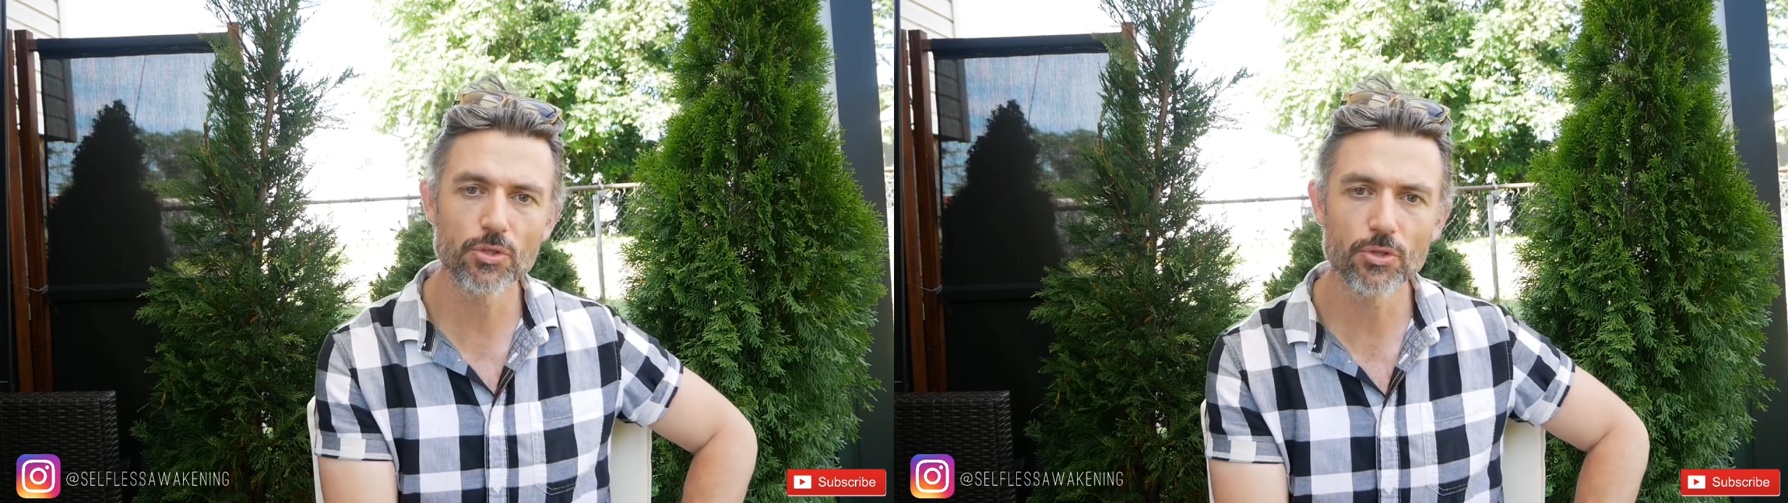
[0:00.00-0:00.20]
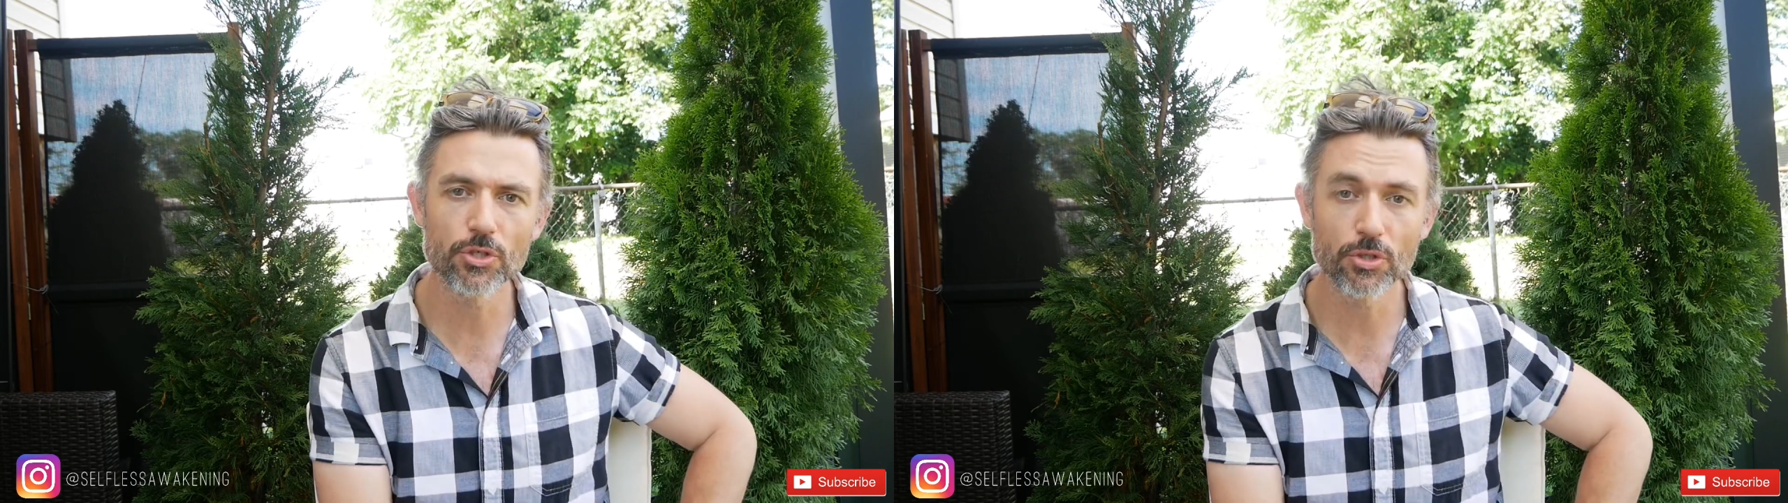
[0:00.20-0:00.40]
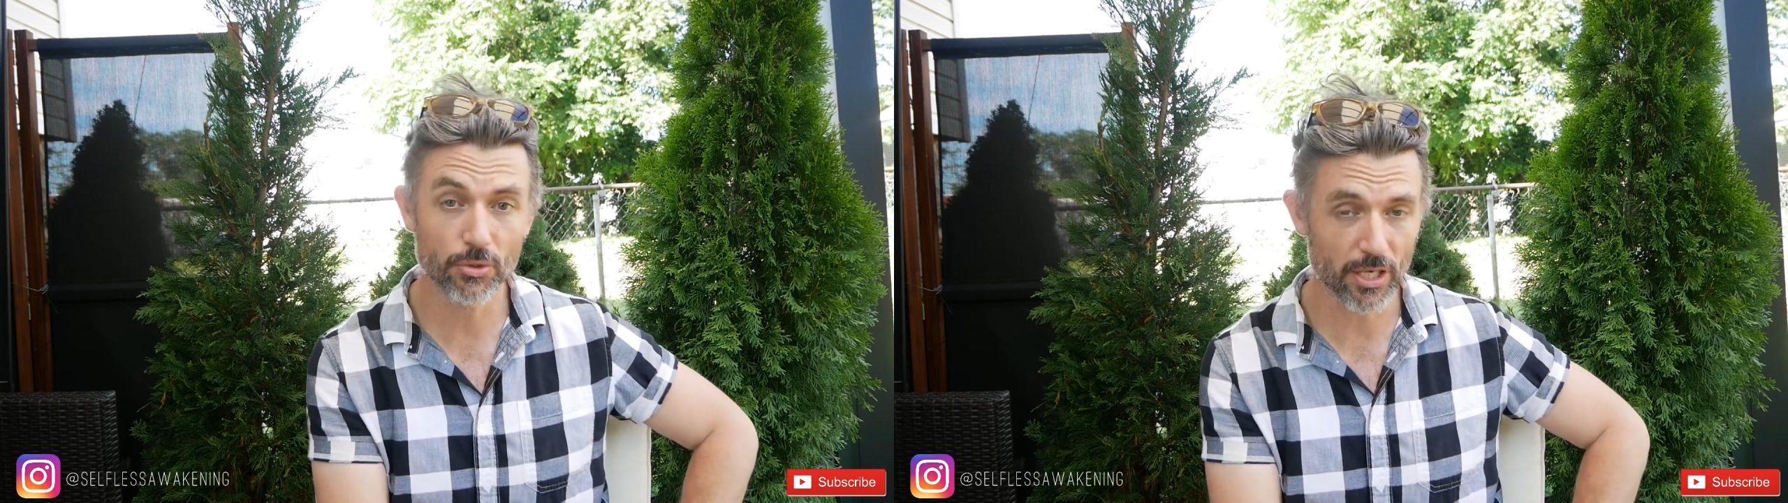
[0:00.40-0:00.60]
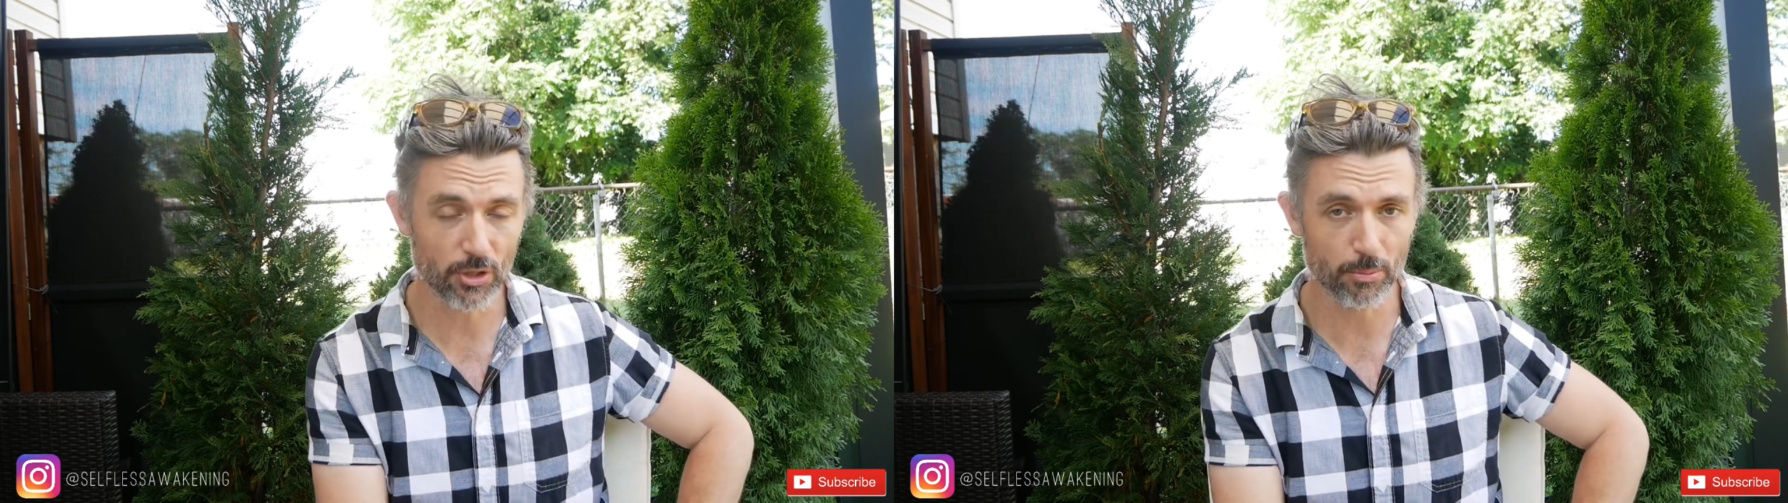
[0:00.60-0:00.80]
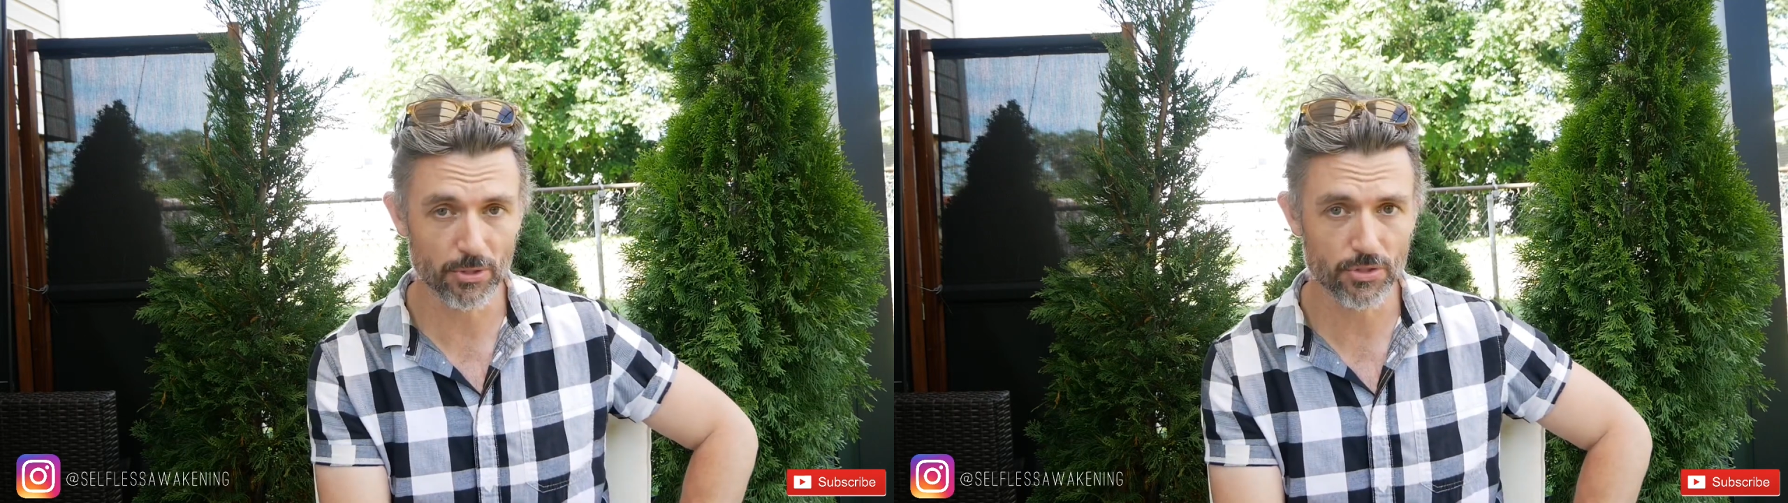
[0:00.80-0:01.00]
you that
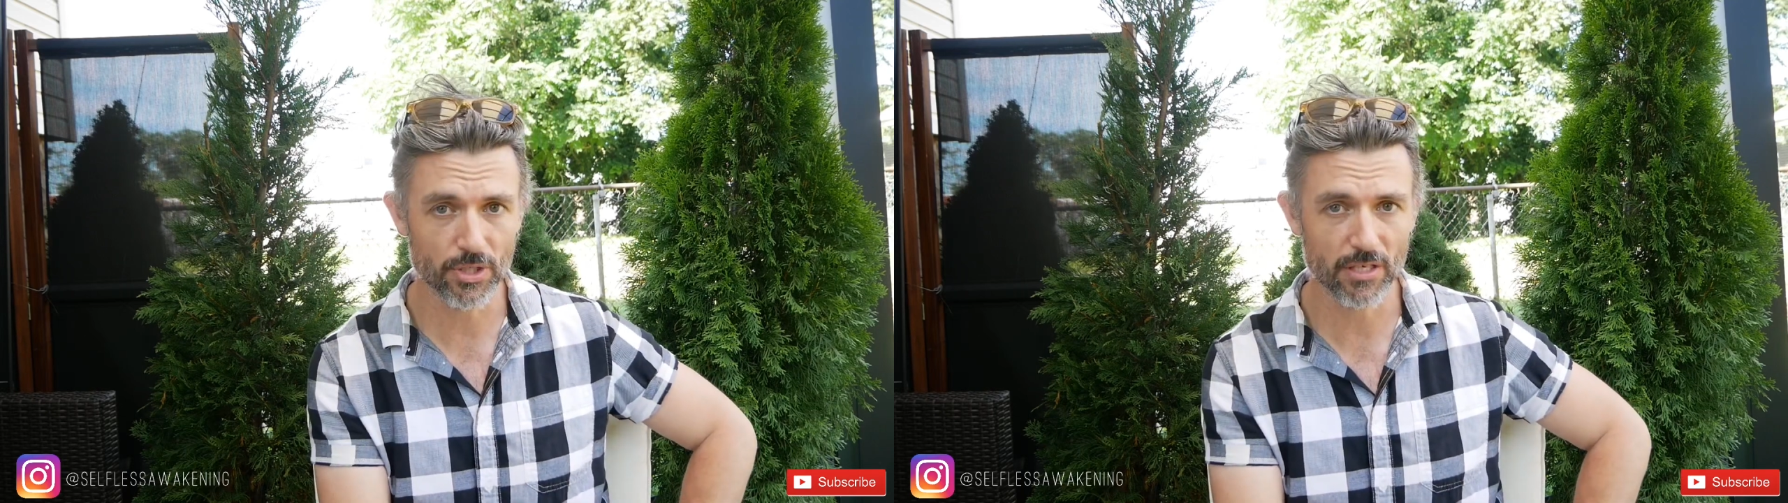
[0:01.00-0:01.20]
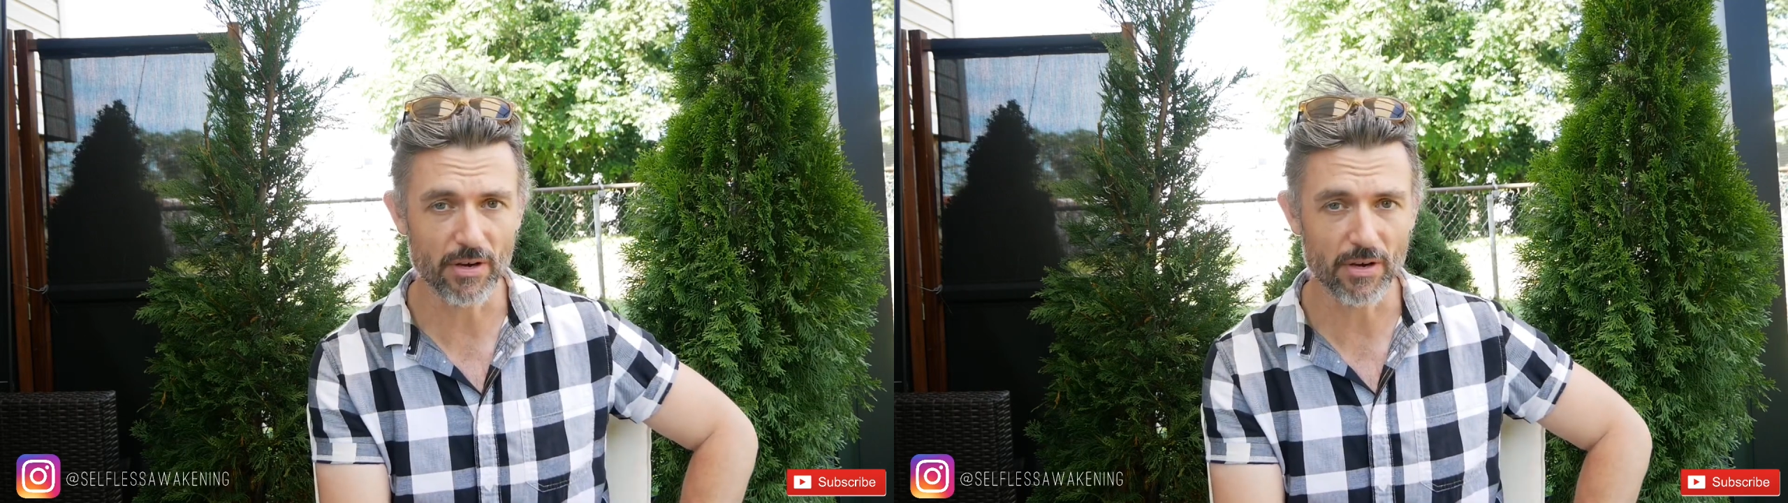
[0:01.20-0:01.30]
you perceive,